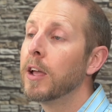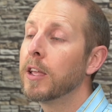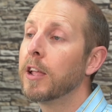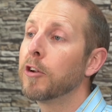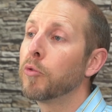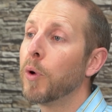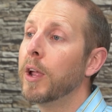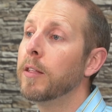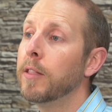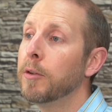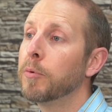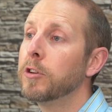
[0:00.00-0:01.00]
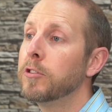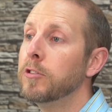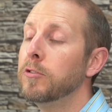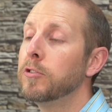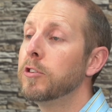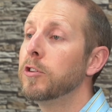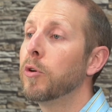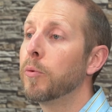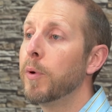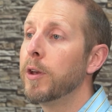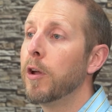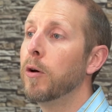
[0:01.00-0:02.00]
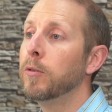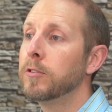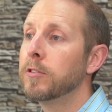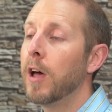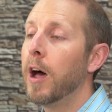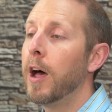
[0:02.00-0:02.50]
can greatly reduce your Raynaud's